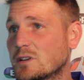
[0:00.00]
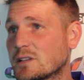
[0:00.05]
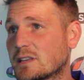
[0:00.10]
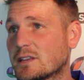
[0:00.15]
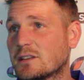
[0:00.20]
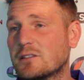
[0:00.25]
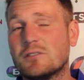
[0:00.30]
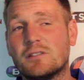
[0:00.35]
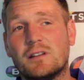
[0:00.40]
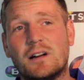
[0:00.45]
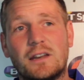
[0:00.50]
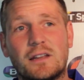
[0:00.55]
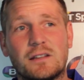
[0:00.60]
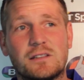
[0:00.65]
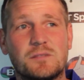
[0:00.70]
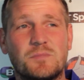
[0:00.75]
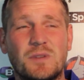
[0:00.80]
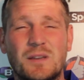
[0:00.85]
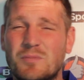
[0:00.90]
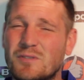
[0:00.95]
It did look like that
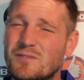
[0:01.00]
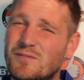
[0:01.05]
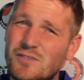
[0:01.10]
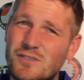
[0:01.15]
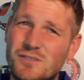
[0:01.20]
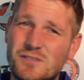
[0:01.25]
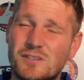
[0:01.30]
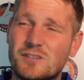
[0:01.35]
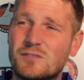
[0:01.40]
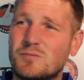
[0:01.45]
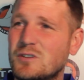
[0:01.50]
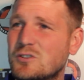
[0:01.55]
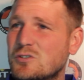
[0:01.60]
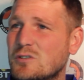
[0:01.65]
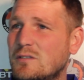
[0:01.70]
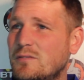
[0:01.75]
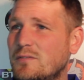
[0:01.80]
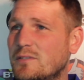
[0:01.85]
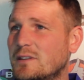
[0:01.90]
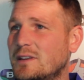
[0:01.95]
to me, but for us to switch
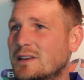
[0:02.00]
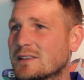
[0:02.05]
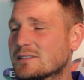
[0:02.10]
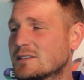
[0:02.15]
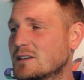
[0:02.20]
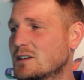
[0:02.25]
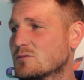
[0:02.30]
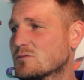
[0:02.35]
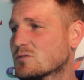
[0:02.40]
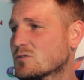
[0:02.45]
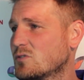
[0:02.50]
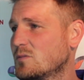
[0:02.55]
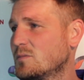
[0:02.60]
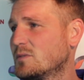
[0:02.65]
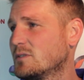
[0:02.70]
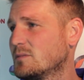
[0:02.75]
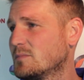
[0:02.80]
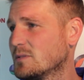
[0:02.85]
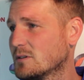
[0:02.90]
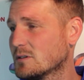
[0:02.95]
off at that stage was
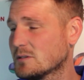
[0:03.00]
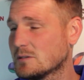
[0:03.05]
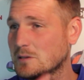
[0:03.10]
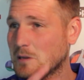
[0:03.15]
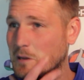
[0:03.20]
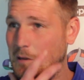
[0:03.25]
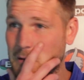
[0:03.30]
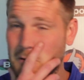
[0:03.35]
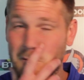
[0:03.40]
criminal, because